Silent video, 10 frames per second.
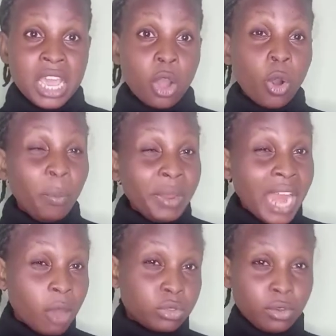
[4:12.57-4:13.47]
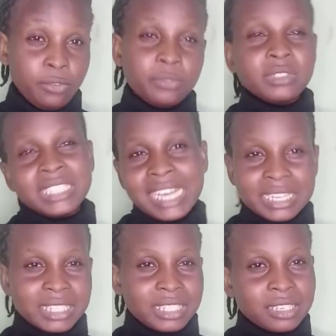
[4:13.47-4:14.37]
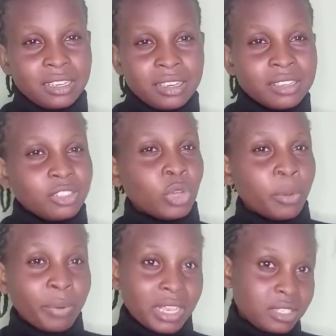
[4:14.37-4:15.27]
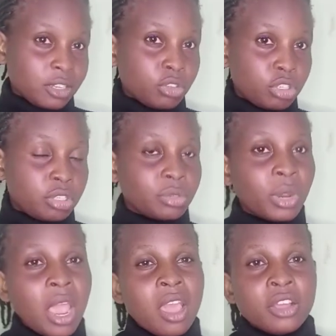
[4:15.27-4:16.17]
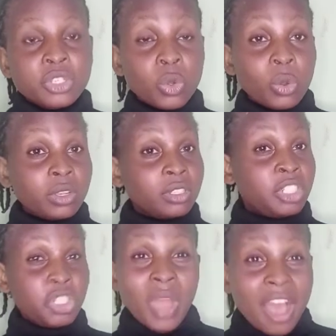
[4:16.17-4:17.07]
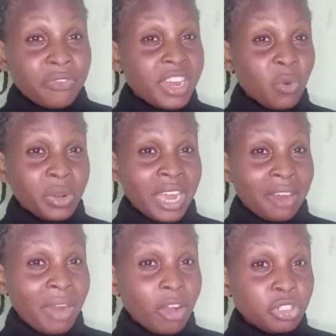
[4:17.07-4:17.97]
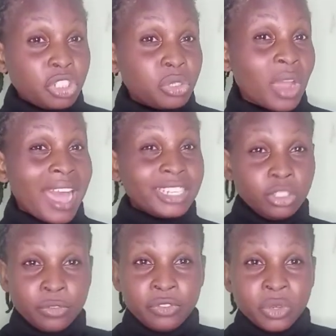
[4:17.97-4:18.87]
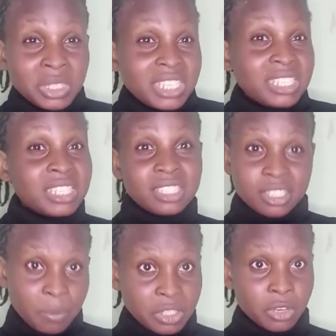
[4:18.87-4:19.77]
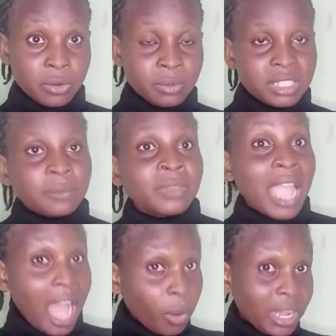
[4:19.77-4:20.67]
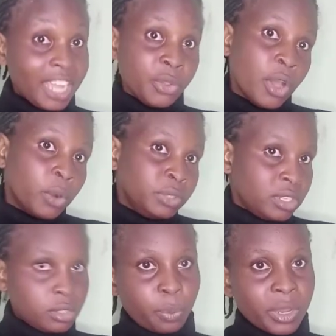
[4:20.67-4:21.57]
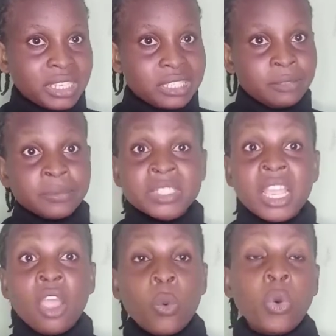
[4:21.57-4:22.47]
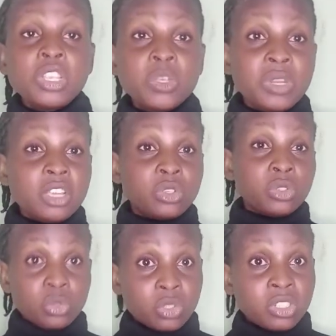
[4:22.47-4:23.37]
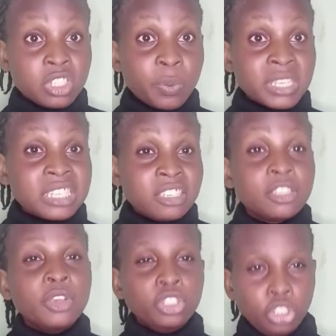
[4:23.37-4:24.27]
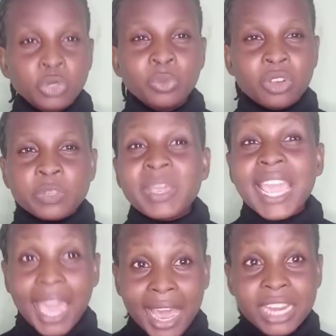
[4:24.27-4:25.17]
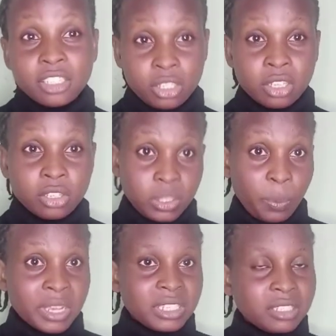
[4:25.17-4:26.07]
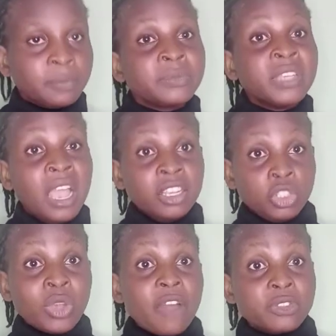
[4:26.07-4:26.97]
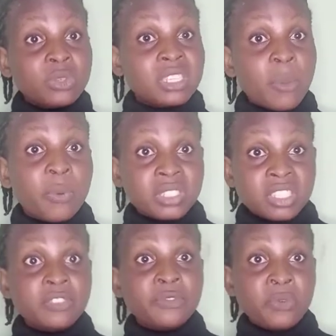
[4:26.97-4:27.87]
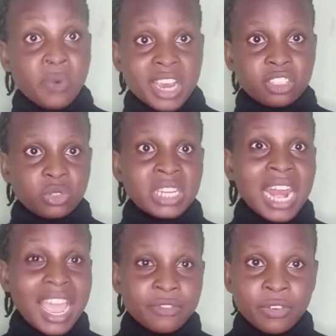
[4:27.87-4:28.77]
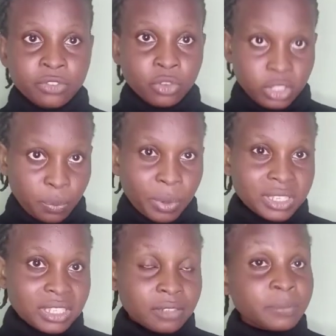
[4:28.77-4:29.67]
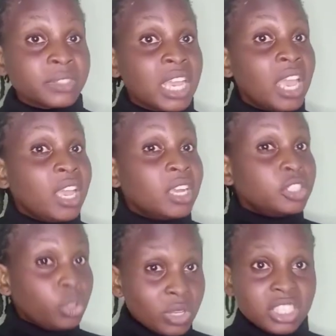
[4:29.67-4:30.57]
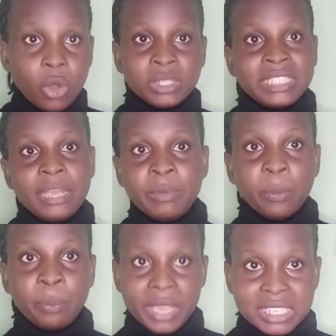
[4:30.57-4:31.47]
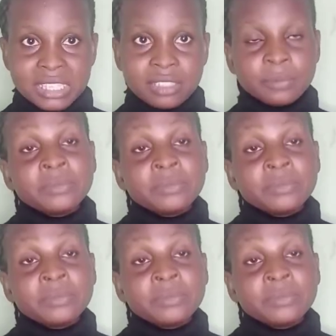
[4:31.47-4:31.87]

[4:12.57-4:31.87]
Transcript: coming out of that you are passing through. So did you have anyone around you and you've noticed the symptoms? How can you help this person? What we need to do to this person is you must be kind to this person. You have to say positive words to the life of this person. Don't condemn the person.